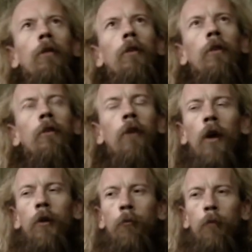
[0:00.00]

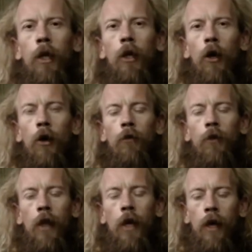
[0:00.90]
sun being over
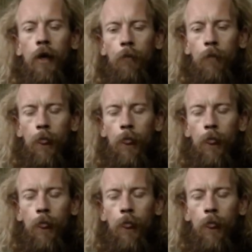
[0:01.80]
there,